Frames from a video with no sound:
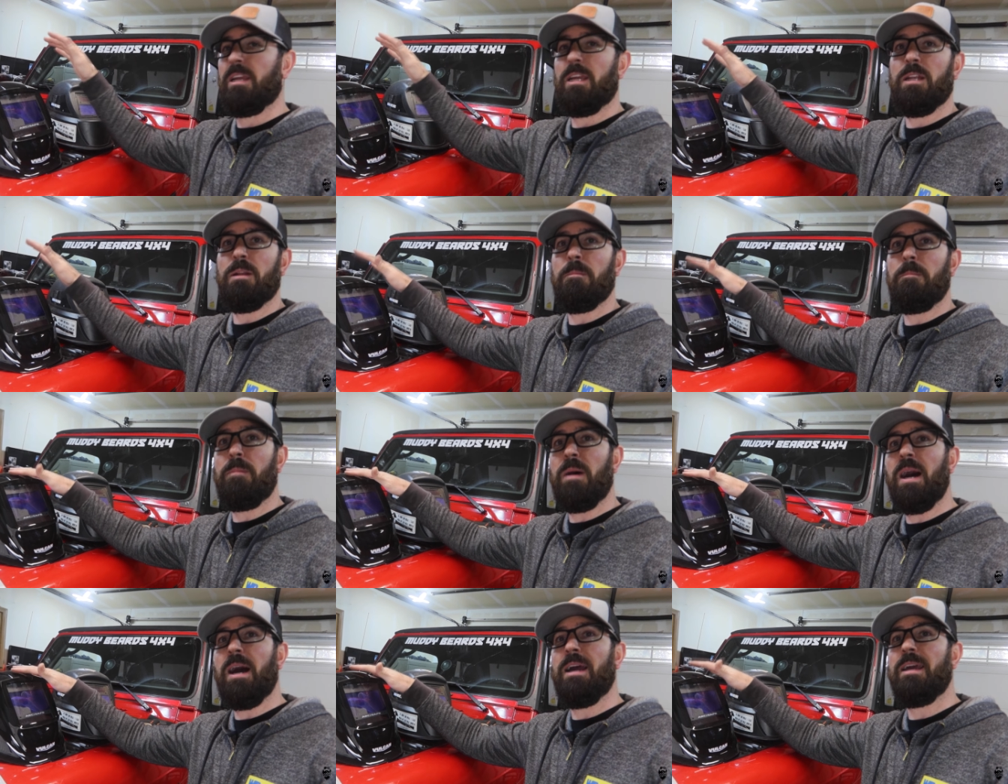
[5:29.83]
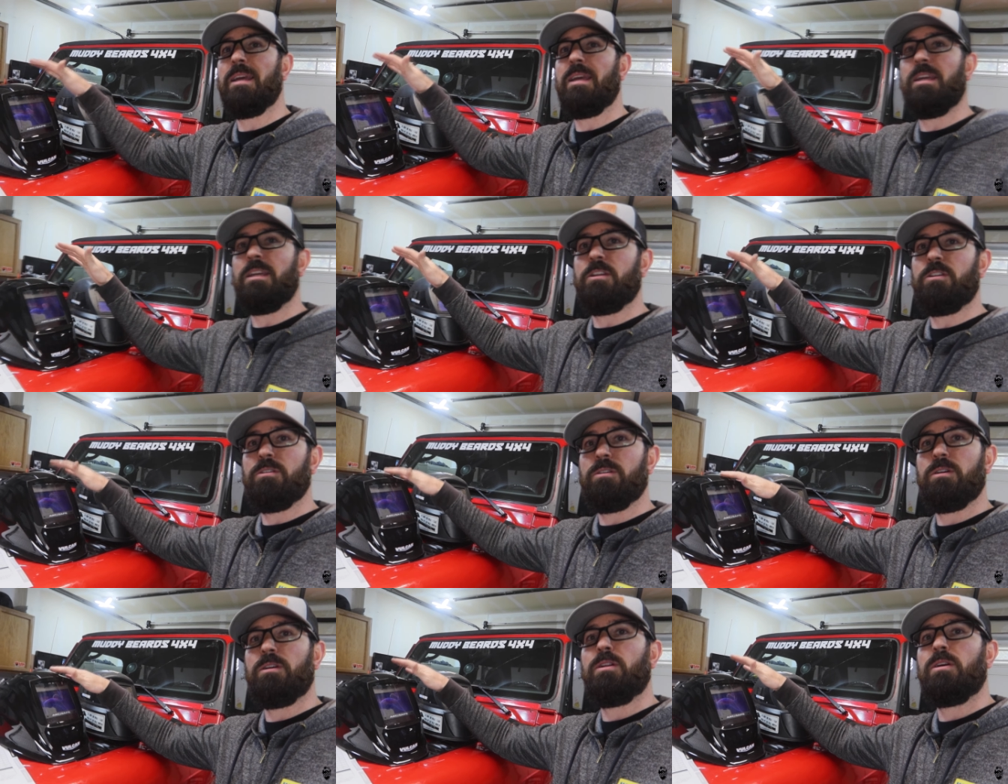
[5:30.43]
and buy a
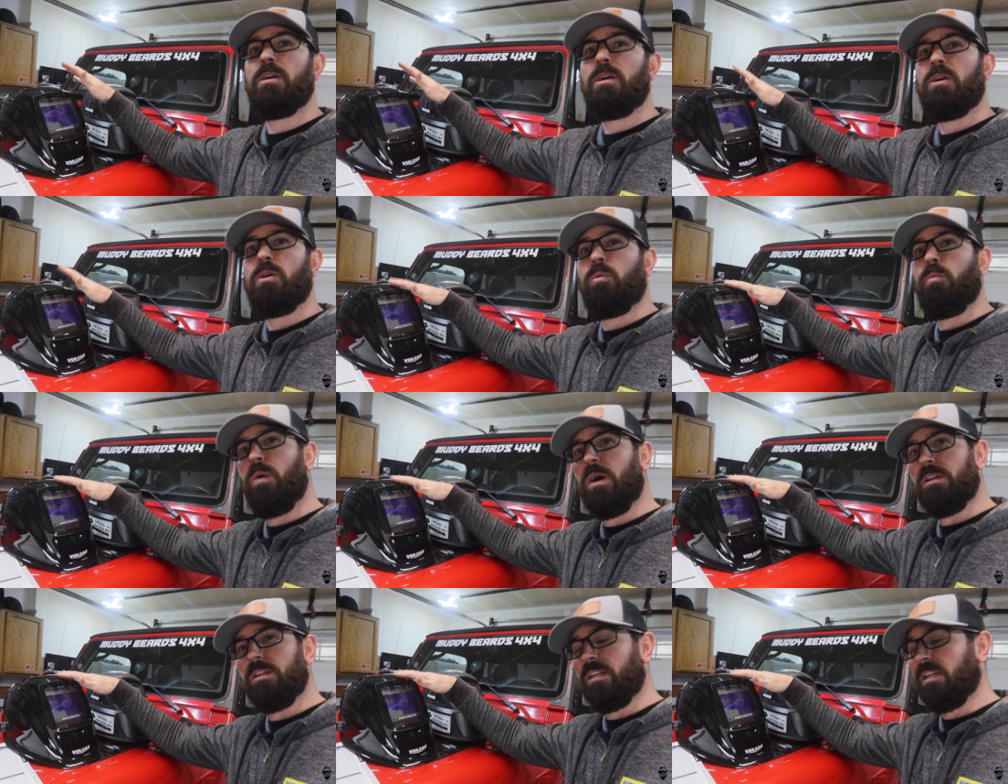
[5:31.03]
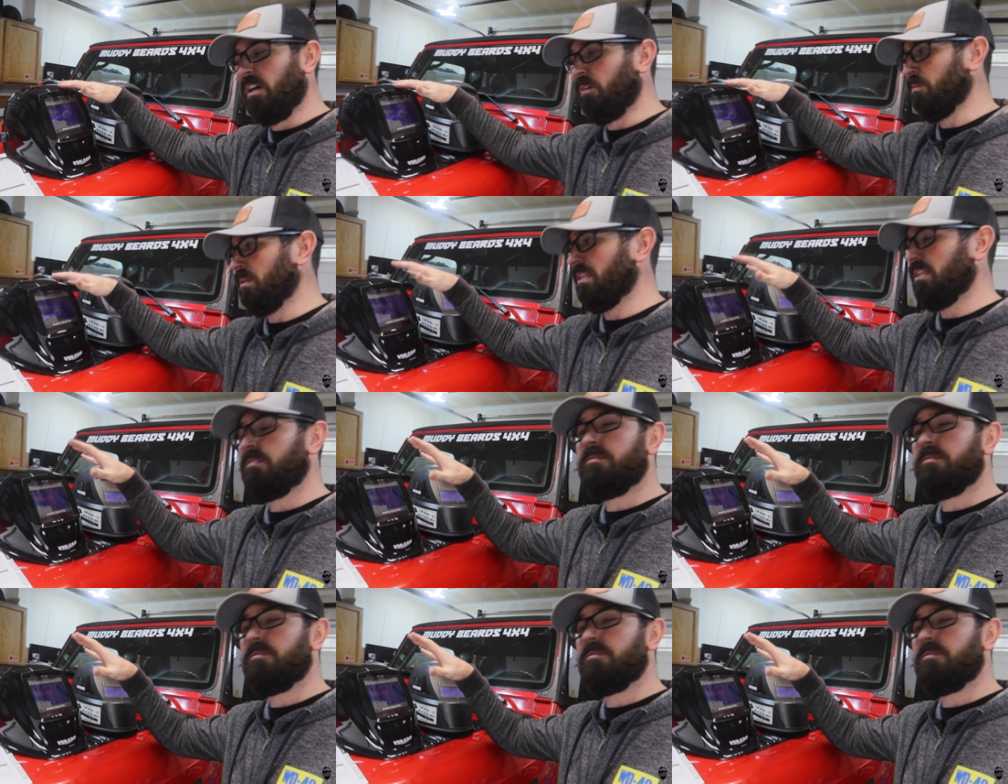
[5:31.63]
good welding helmet,